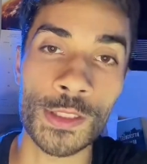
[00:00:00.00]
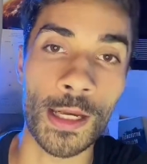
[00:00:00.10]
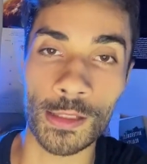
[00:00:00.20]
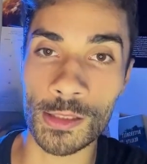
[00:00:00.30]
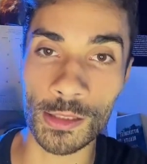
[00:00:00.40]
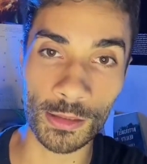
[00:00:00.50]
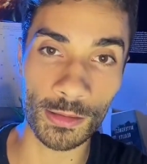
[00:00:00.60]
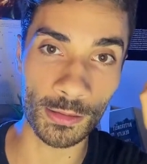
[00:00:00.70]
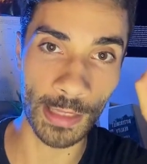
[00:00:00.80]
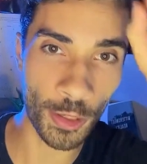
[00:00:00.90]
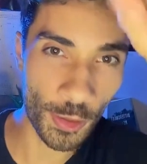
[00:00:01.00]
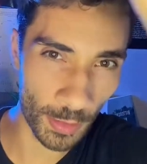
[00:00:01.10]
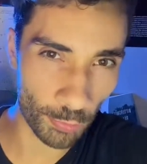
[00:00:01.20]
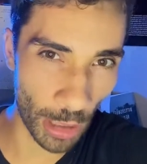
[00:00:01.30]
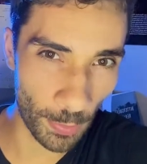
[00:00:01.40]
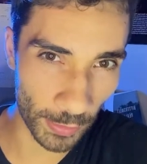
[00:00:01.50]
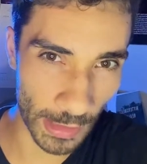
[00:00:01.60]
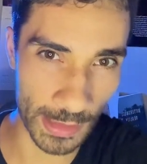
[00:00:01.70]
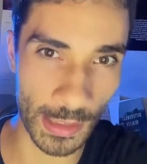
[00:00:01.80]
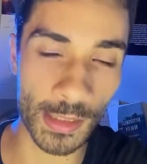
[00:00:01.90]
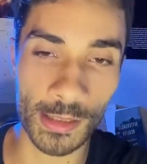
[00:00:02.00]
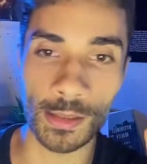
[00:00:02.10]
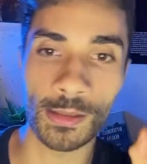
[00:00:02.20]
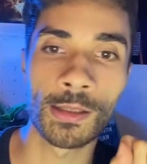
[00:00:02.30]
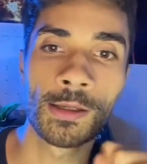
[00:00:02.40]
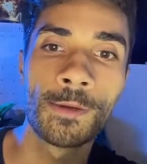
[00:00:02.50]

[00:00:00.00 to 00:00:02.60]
assess. Now you can properly assess it.